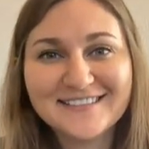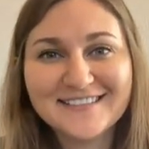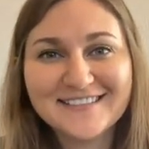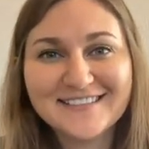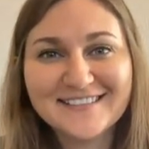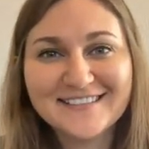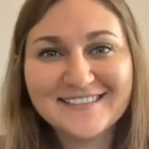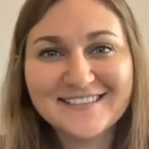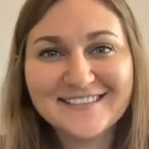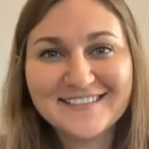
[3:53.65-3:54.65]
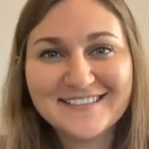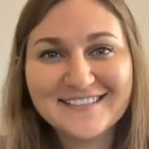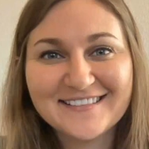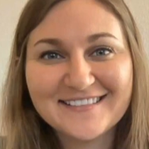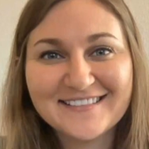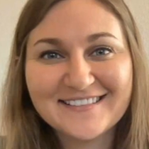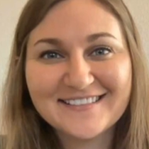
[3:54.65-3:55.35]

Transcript: No one is speaking in this clip.